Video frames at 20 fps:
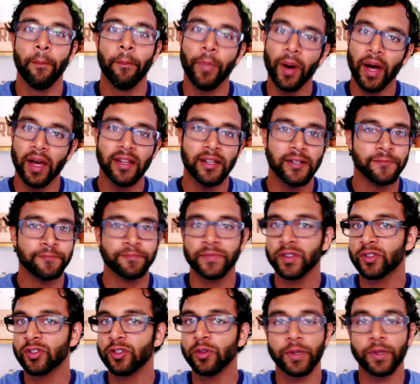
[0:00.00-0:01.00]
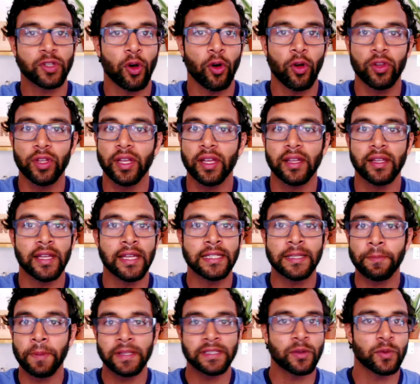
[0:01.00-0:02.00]
But truth be told, it
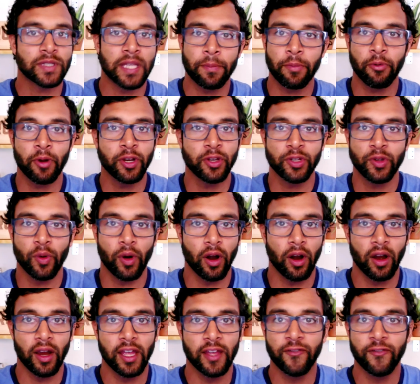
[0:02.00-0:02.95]
depends on what type of runner you are.